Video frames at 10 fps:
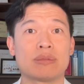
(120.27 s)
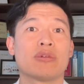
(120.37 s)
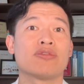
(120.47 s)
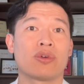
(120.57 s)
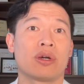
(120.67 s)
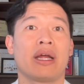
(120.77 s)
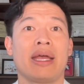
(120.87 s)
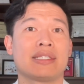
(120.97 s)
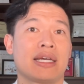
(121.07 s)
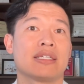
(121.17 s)
before
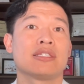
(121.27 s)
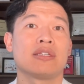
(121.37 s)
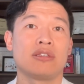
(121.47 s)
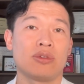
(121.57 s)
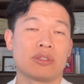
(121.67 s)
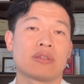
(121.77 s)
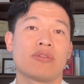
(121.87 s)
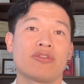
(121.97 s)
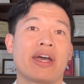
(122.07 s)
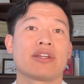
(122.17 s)
it says to its
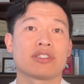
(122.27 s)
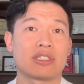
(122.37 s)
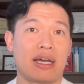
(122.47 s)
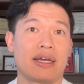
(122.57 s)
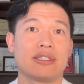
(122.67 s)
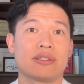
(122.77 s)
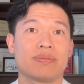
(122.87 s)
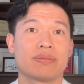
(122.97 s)
final size.